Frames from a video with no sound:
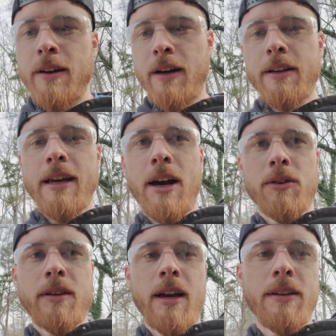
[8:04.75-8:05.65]
on the
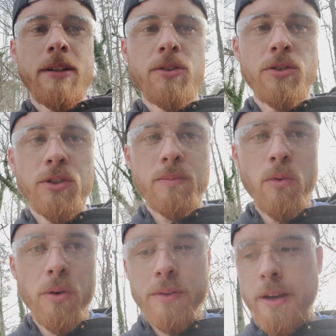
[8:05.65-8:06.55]
outside. These are just
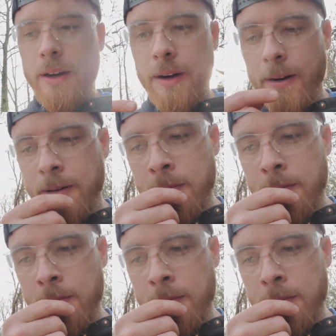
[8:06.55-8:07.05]
more there